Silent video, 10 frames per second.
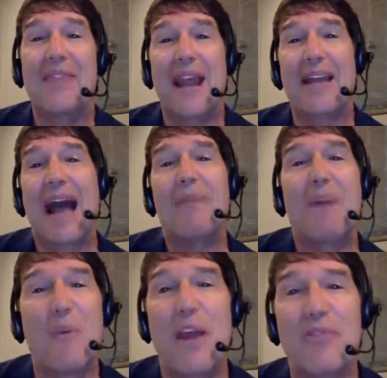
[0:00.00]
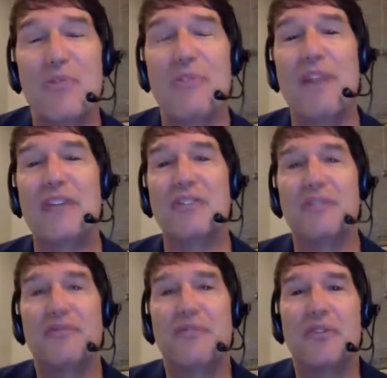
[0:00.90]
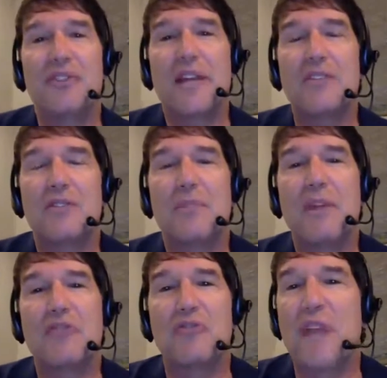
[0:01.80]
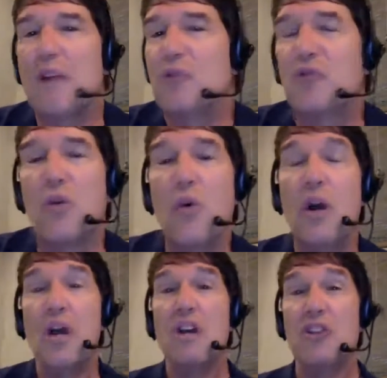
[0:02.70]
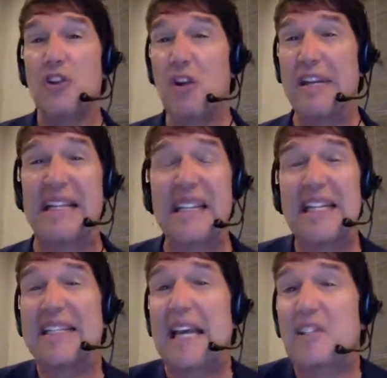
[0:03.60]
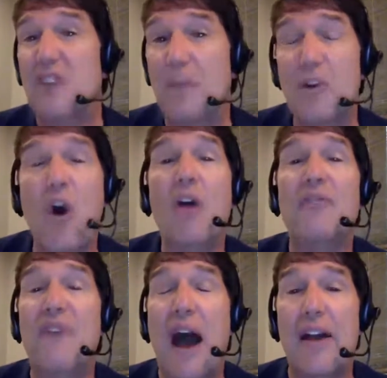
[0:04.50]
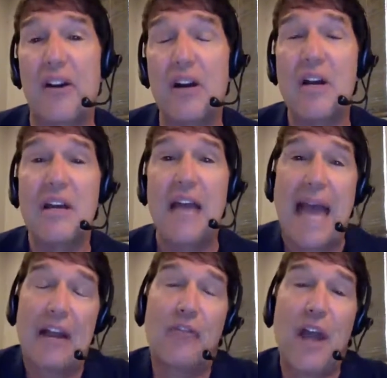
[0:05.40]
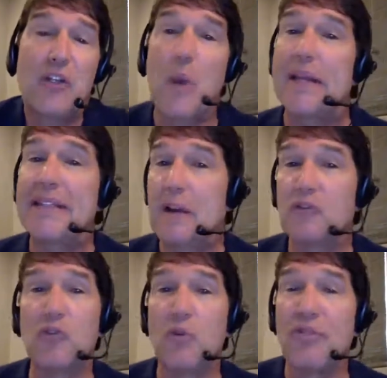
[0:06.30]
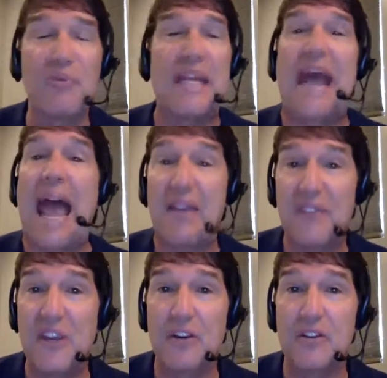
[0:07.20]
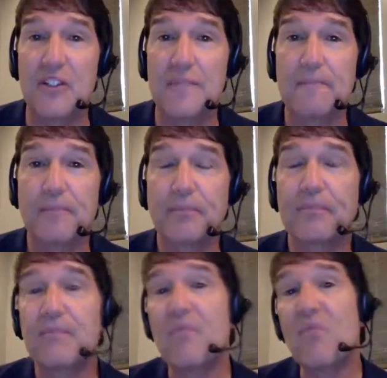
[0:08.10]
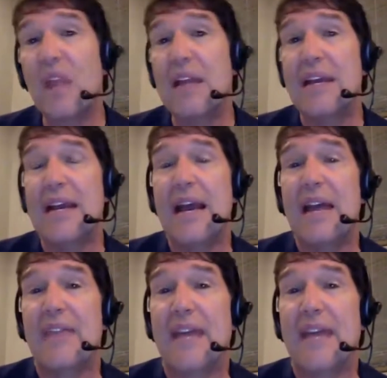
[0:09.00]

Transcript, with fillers: and then I got my way through the rest of the first, second semester dental school, started in clinic that summer, caught fire, and I graduated dental school in three and a half years. Wow.